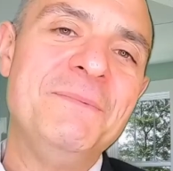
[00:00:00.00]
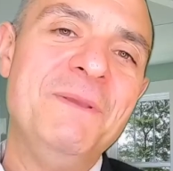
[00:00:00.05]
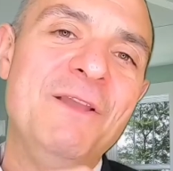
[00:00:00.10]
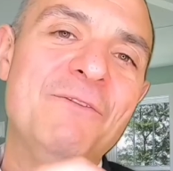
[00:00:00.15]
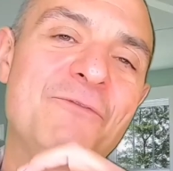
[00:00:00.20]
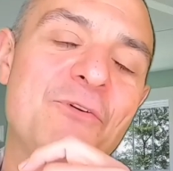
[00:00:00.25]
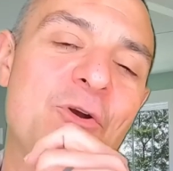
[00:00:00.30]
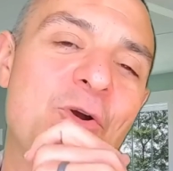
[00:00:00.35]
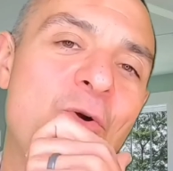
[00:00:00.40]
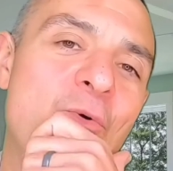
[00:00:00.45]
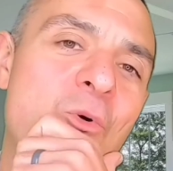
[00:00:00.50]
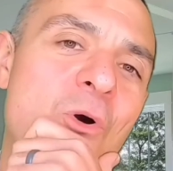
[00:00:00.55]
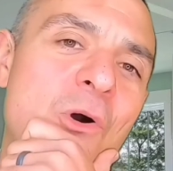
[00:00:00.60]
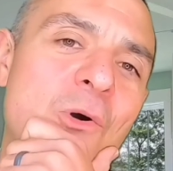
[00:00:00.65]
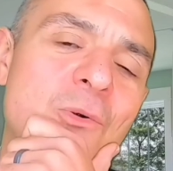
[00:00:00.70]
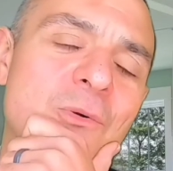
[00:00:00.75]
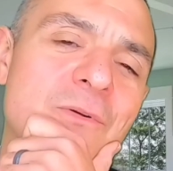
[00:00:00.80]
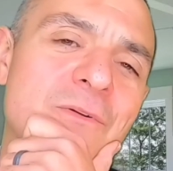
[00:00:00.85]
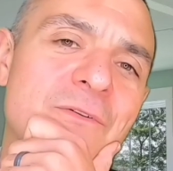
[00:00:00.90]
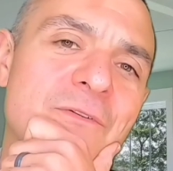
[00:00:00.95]
a
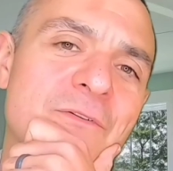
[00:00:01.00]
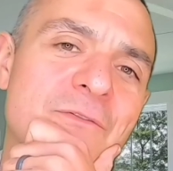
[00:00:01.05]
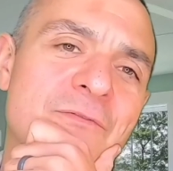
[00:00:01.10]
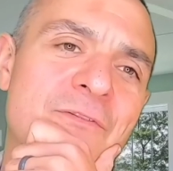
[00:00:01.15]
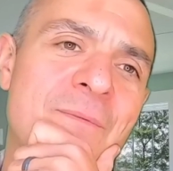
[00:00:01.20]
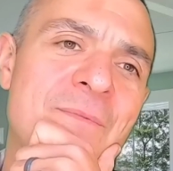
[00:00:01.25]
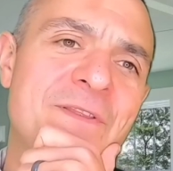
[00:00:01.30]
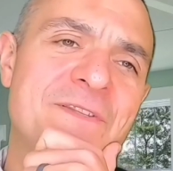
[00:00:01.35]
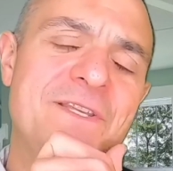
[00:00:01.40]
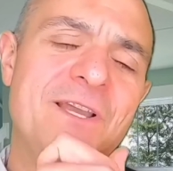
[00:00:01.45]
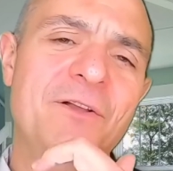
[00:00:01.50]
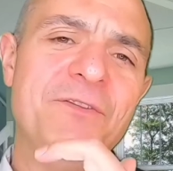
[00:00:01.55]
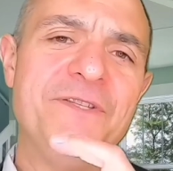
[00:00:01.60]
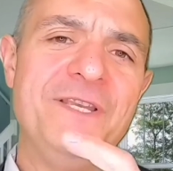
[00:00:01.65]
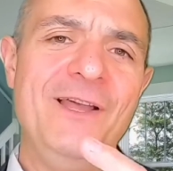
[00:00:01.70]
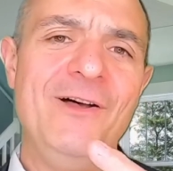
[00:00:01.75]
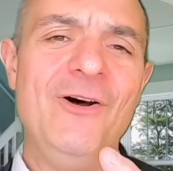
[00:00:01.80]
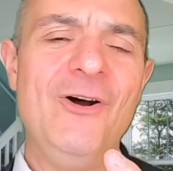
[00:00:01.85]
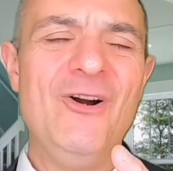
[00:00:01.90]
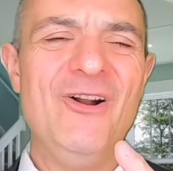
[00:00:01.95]
quote from The
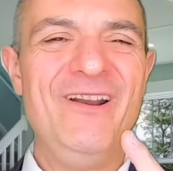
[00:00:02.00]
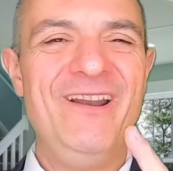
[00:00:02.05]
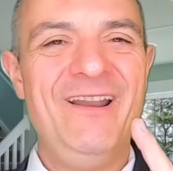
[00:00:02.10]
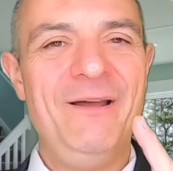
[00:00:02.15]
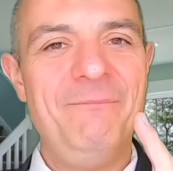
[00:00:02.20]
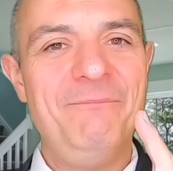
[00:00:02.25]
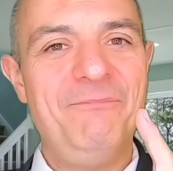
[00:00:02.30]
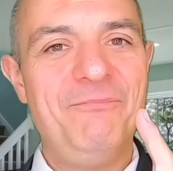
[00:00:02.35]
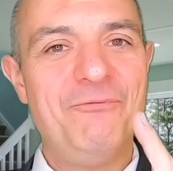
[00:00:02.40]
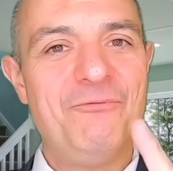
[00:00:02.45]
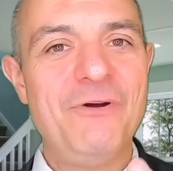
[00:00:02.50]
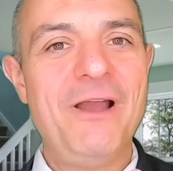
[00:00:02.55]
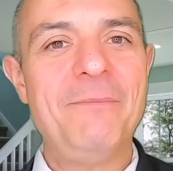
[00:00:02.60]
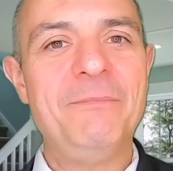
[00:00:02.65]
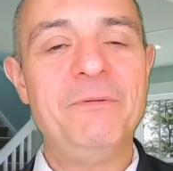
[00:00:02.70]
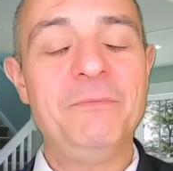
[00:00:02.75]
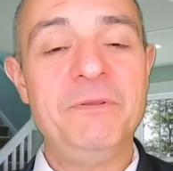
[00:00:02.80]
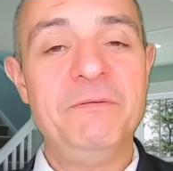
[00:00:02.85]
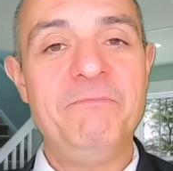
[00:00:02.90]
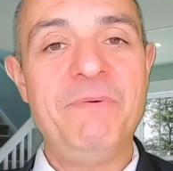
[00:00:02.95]
Telltale Heart, and I'm
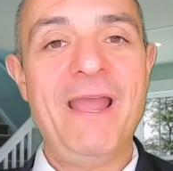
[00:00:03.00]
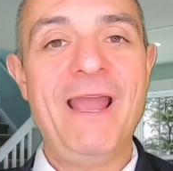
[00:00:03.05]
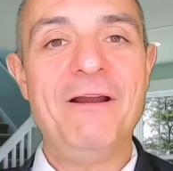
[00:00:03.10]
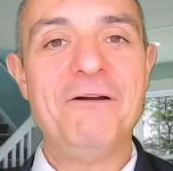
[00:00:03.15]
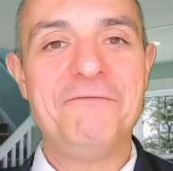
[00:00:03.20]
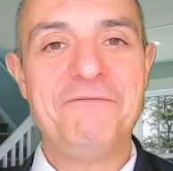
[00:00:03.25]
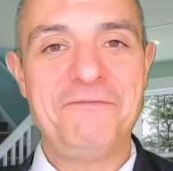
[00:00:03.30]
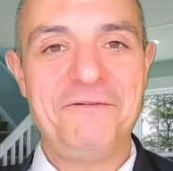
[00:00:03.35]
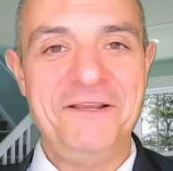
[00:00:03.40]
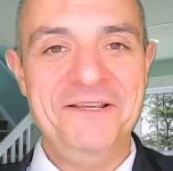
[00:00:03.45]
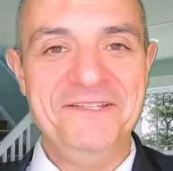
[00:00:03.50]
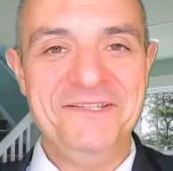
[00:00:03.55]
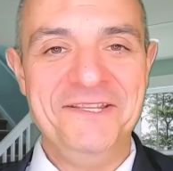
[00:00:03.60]
probably paraphrasing,